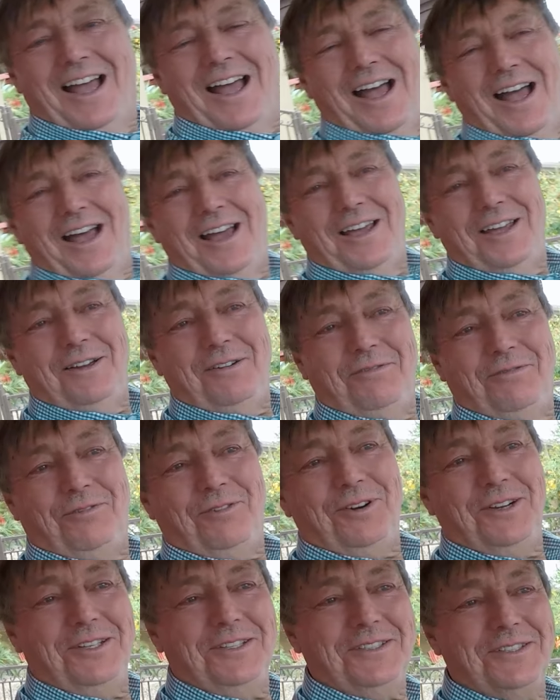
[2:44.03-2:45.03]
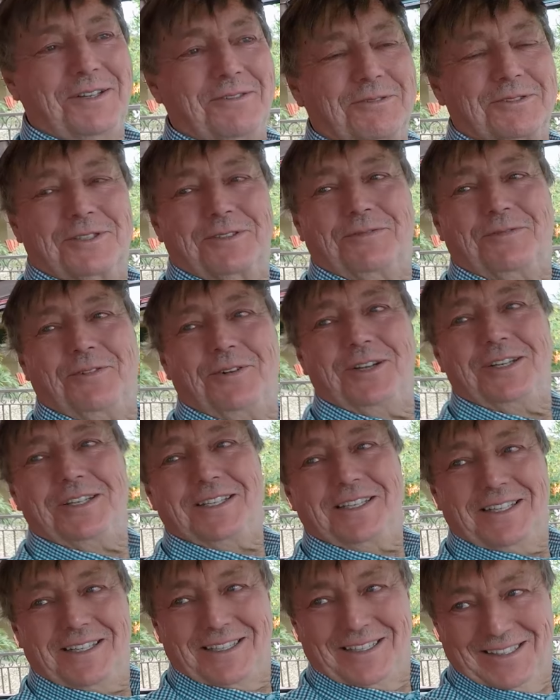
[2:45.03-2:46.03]
I have friends that was afraid to
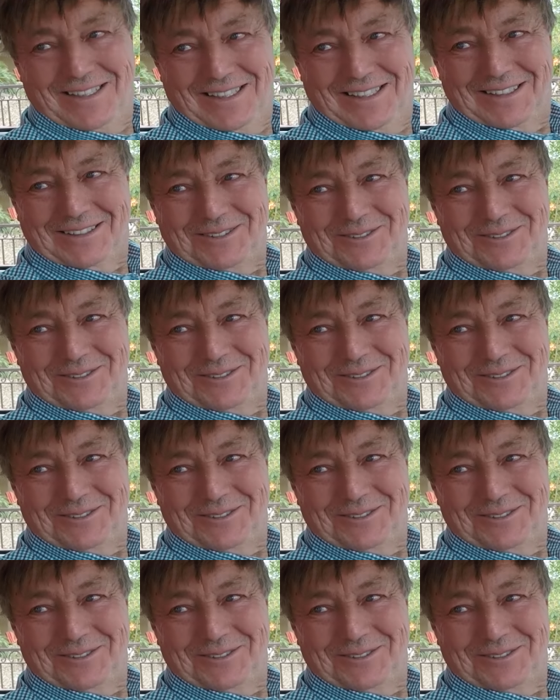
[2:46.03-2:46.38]
get in it.